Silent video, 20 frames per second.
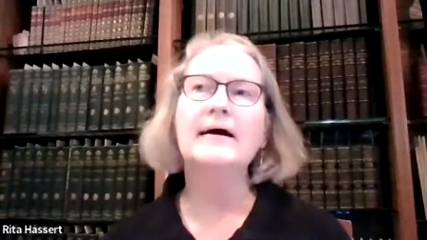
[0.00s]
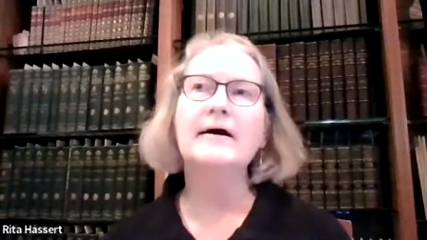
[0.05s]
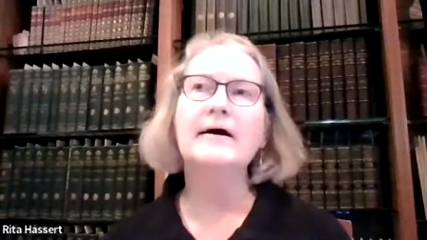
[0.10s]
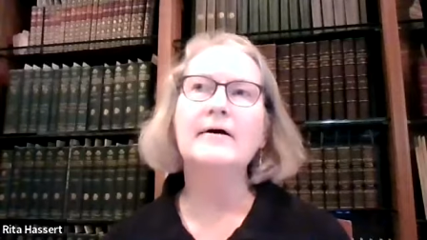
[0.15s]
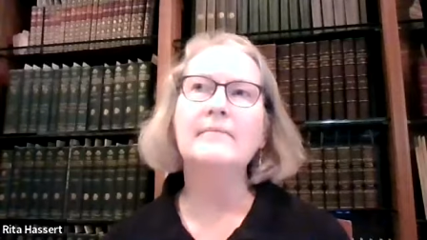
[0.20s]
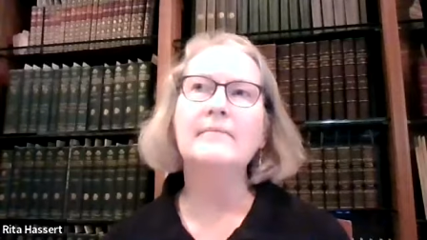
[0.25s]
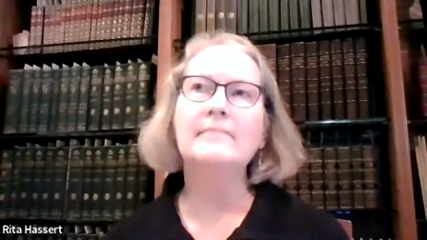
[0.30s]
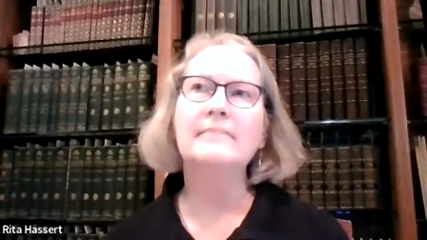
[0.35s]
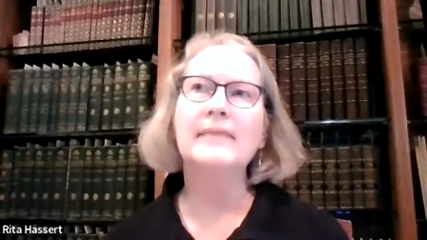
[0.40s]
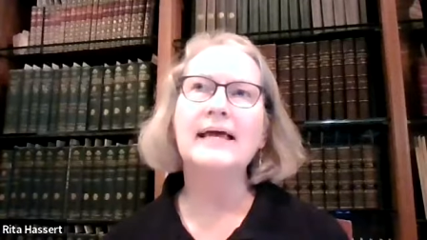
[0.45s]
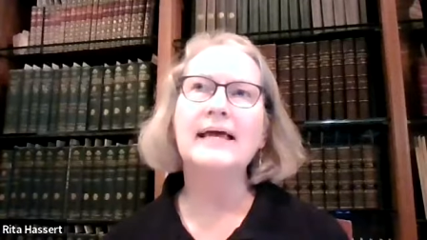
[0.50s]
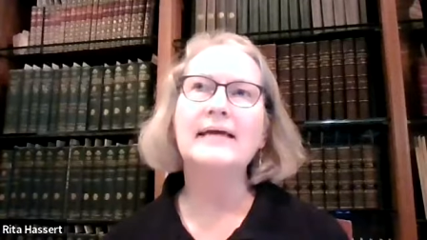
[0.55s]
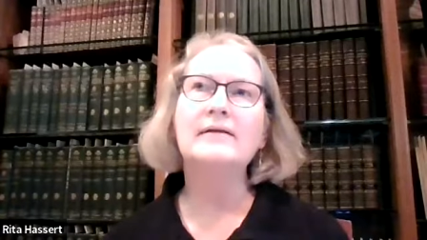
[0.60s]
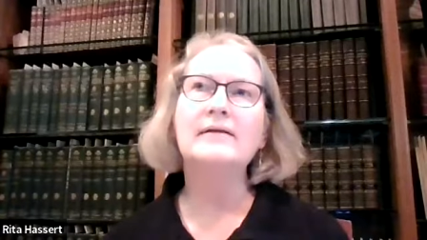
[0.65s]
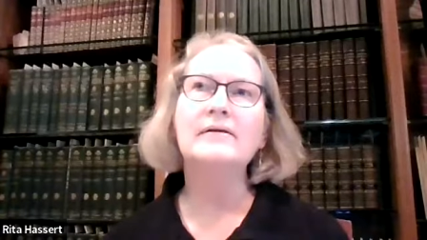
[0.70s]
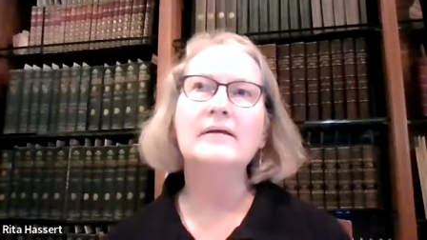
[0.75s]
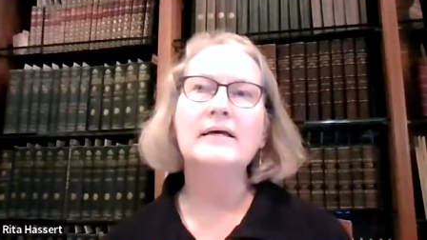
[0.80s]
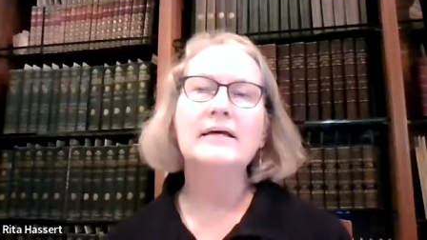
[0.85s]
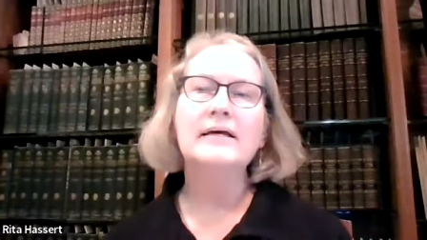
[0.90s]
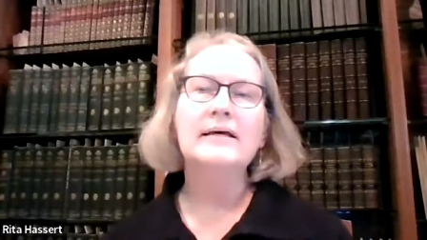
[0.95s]
Um,
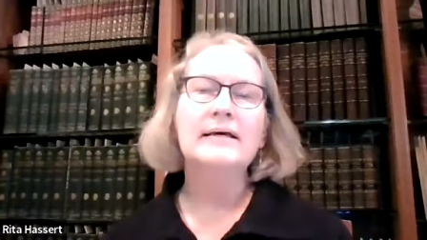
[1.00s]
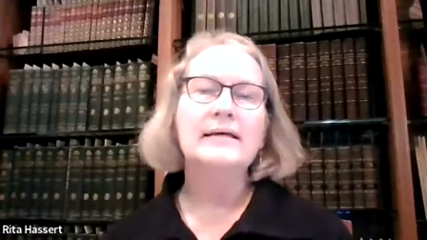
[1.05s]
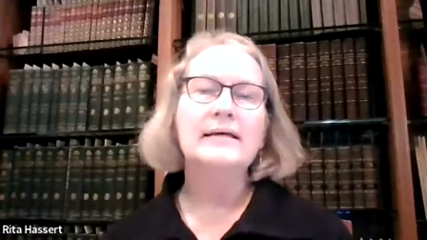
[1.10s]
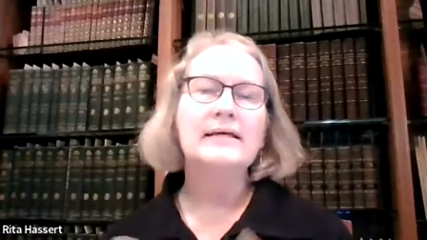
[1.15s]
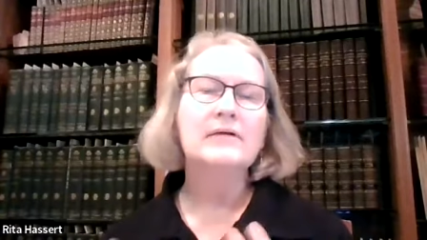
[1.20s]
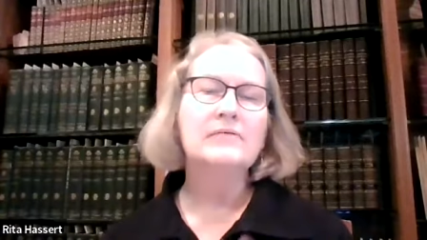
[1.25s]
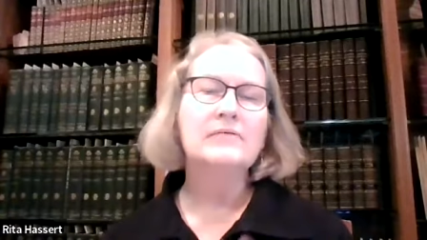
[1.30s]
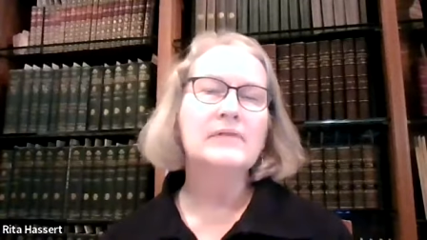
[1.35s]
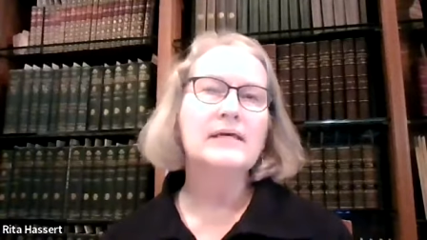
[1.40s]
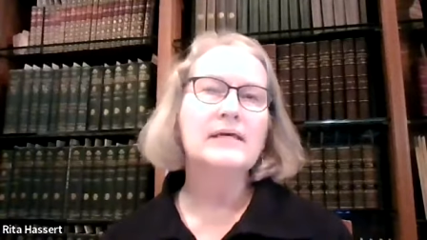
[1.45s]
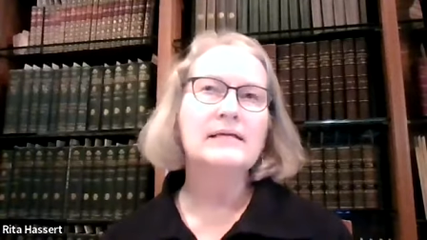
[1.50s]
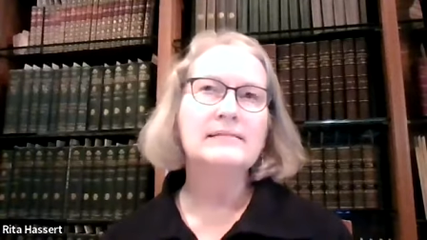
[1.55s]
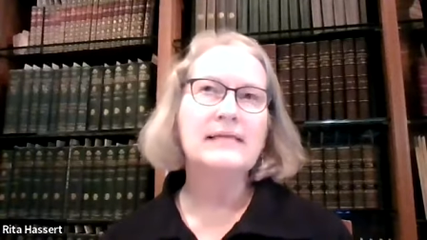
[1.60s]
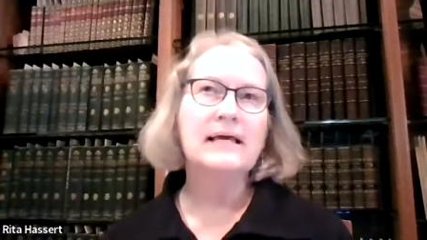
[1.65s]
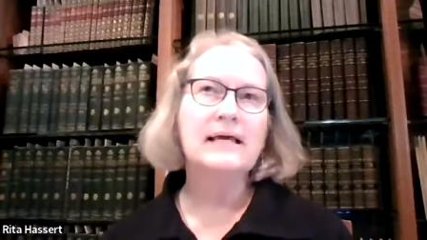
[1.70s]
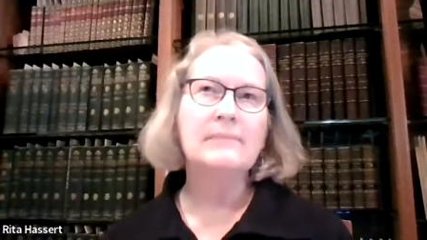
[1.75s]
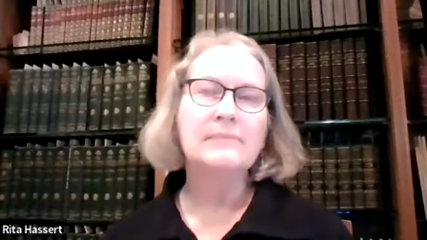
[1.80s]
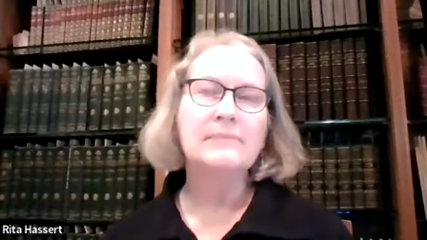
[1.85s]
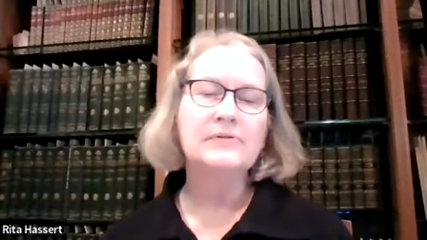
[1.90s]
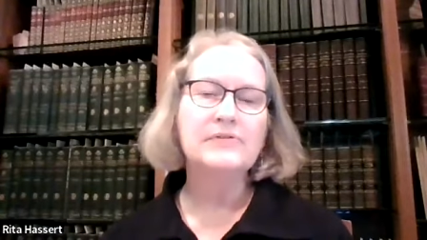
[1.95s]
and you know, the
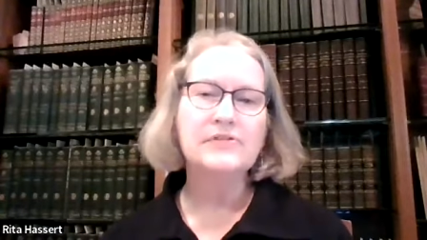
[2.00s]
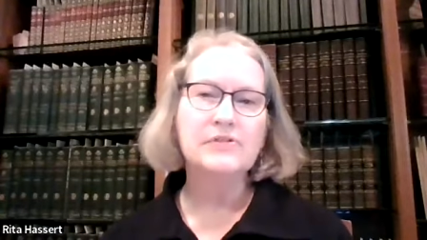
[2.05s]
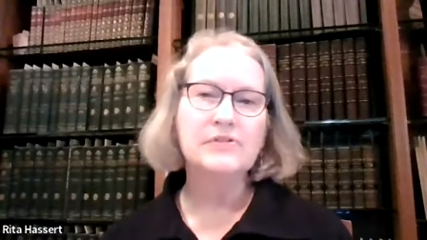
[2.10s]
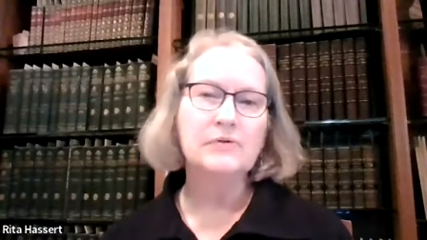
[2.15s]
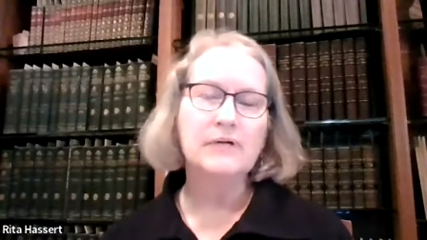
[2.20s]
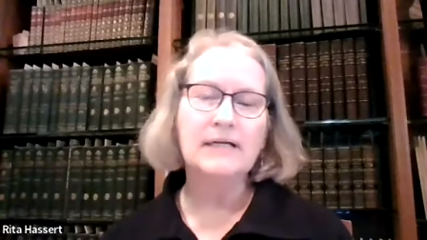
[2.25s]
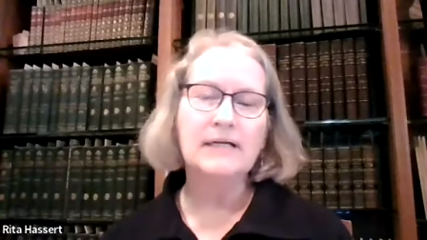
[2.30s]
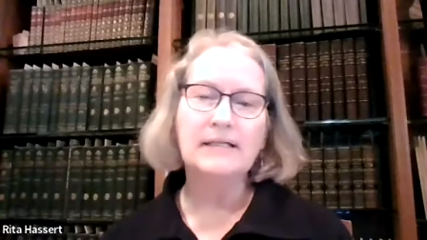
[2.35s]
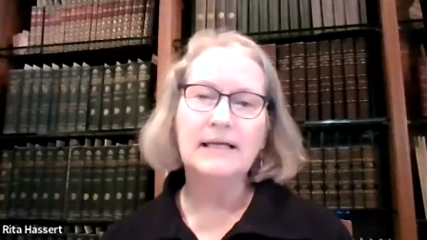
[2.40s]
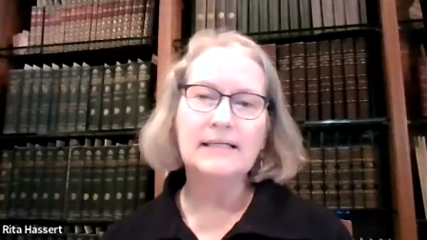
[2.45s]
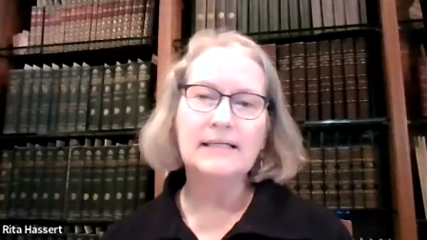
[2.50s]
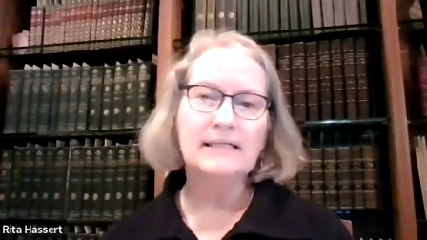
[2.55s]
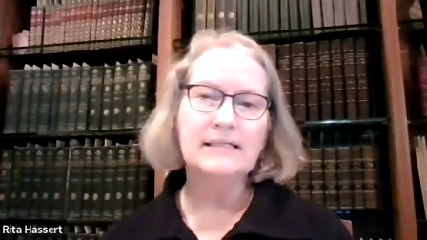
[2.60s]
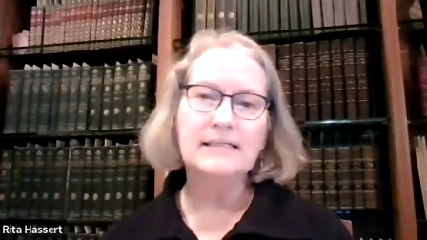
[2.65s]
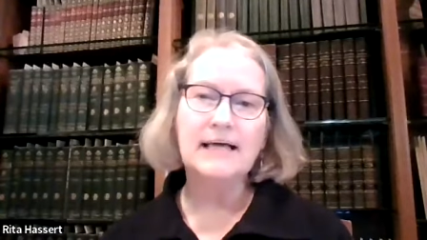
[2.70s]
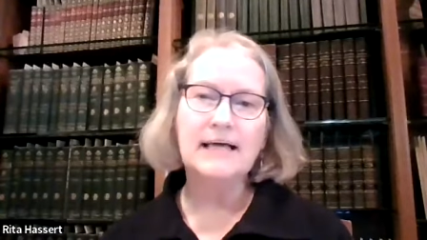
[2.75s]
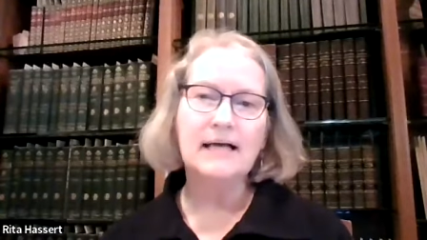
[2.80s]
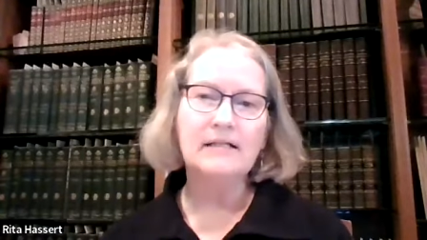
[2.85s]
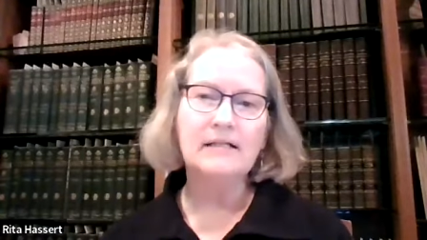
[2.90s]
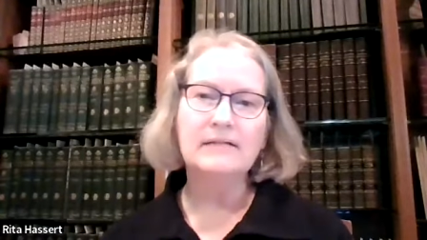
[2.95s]
example story I like to
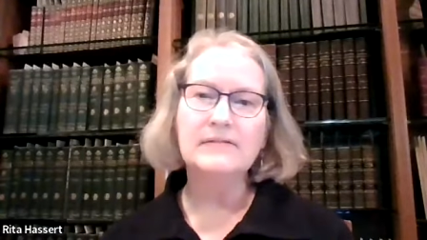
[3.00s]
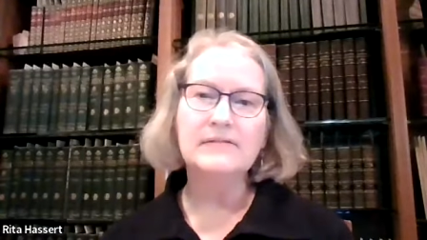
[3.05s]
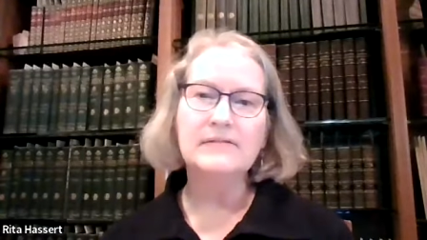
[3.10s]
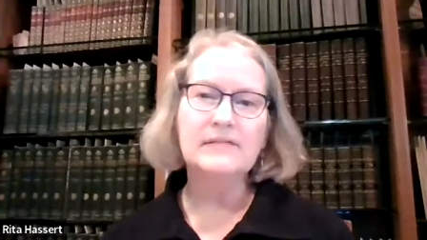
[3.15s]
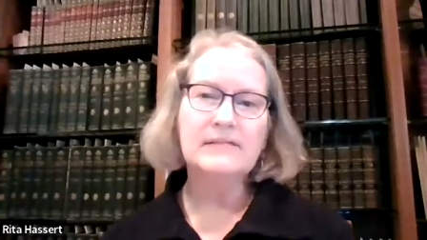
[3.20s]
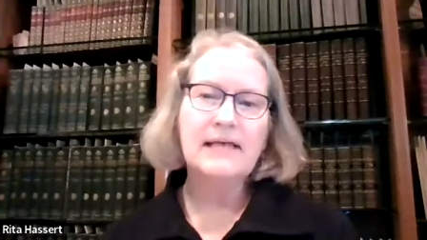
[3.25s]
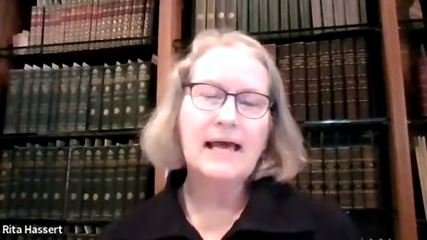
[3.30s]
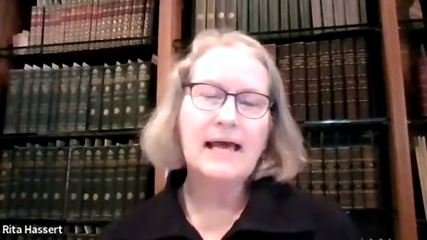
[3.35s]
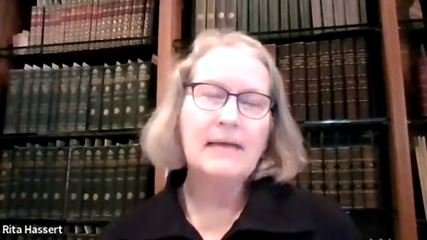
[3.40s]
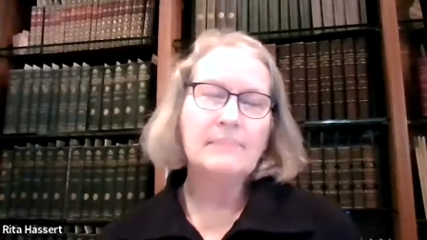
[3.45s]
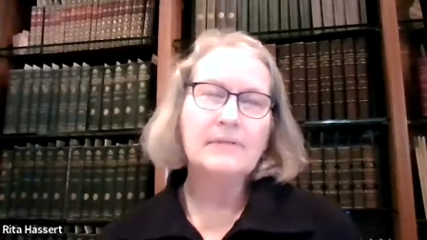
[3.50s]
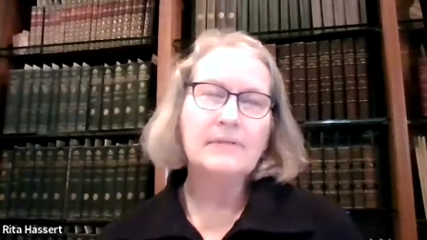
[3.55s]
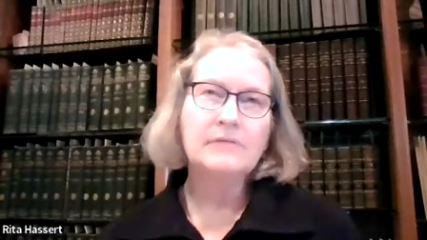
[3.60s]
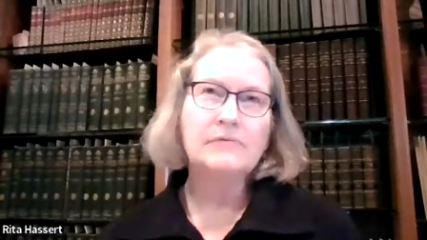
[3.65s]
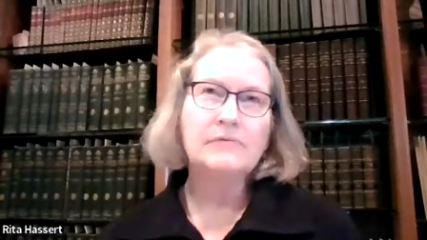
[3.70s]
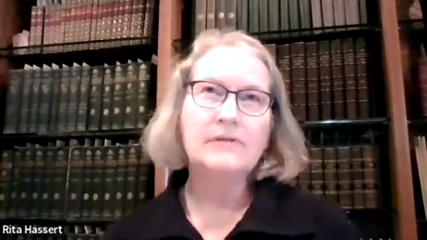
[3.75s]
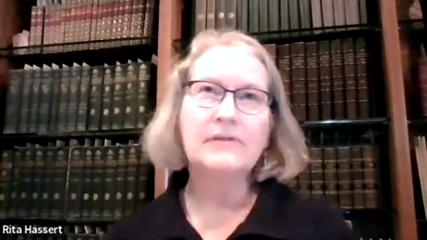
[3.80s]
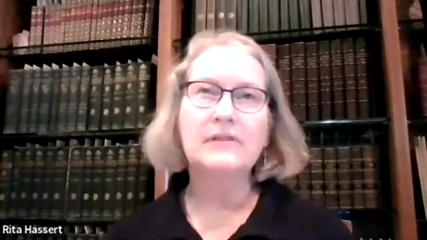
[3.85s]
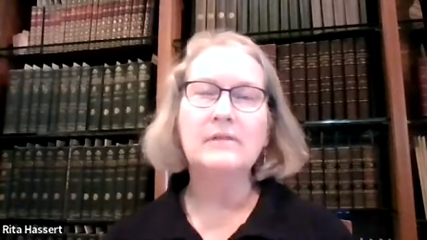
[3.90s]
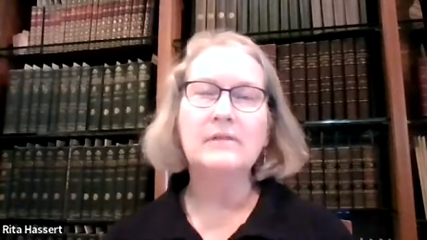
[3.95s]
tell is this happened
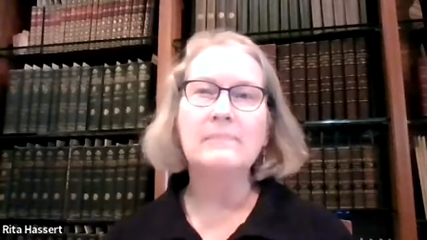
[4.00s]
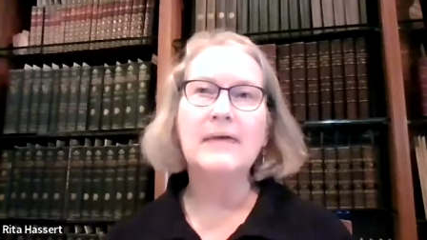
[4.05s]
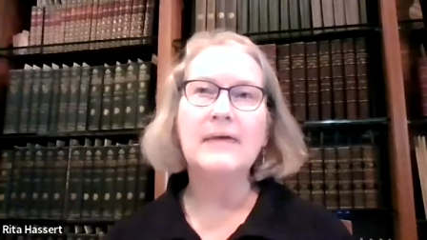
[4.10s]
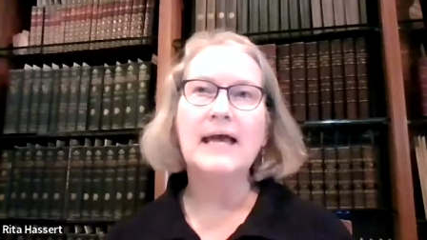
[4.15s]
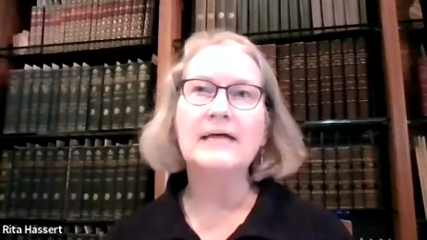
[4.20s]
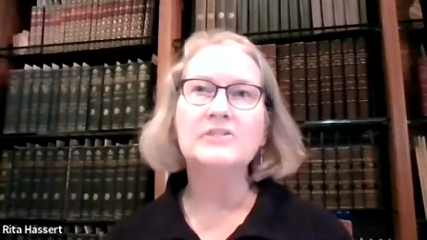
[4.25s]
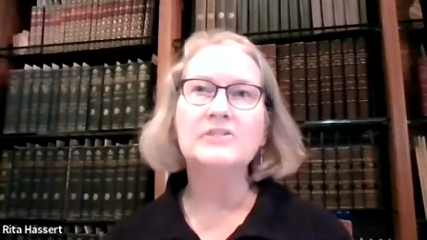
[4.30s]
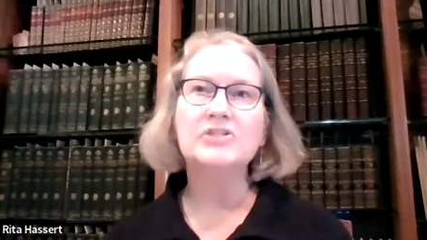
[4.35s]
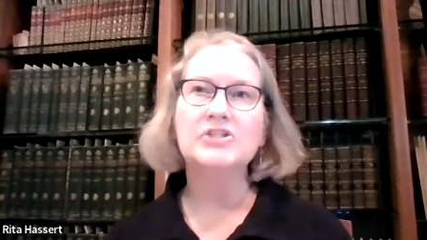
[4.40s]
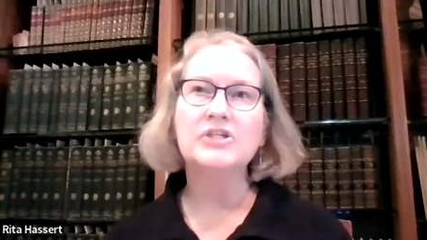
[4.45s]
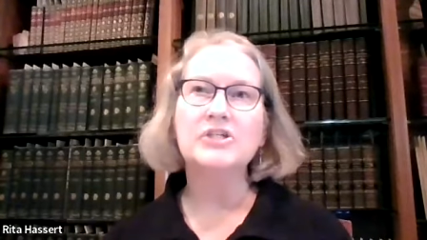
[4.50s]
within the past